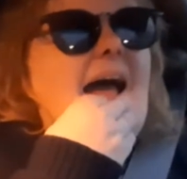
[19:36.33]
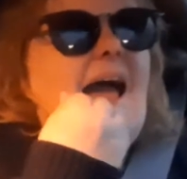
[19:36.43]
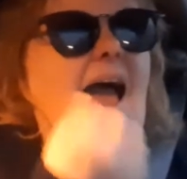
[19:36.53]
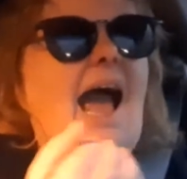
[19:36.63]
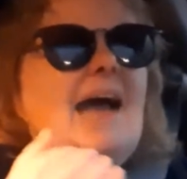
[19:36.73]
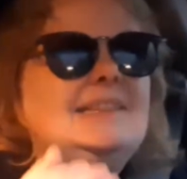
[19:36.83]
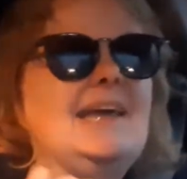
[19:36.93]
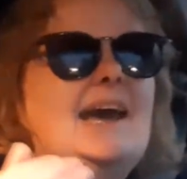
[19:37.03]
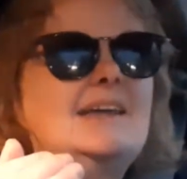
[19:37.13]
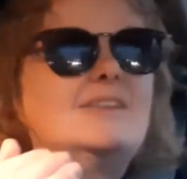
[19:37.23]
had
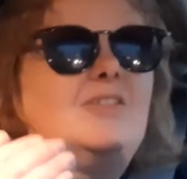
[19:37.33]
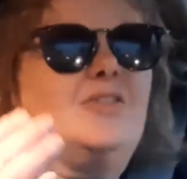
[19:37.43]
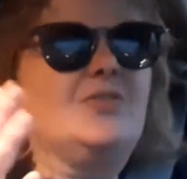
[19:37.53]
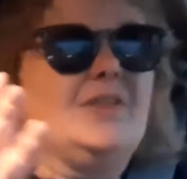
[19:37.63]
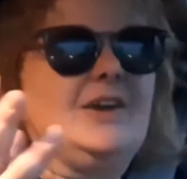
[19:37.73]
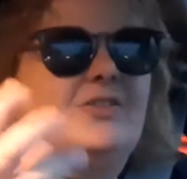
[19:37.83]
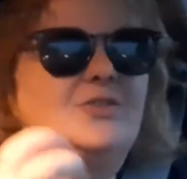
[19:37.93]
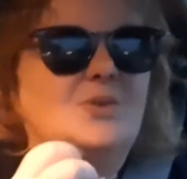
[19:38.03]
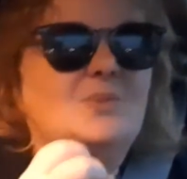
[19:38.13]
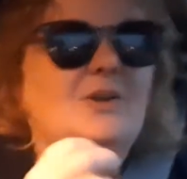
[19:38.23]
that like
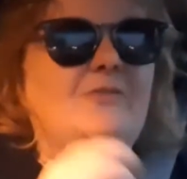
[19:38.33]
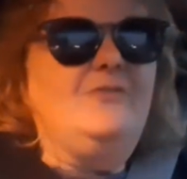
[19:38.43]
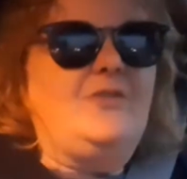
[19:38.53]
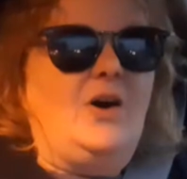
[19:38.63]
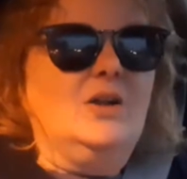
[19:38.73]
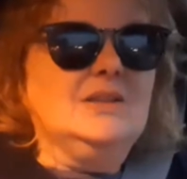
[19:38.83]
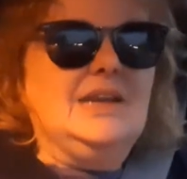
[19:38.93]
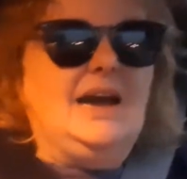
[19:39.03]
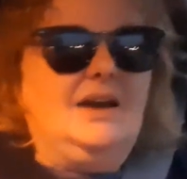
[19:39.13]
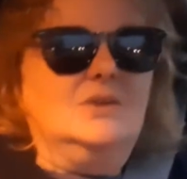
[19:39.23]
3rd one
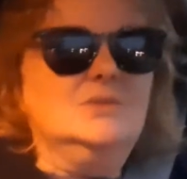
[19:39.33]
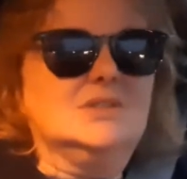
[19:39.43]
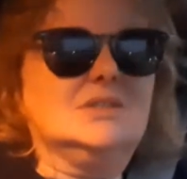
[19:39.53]
fallen out,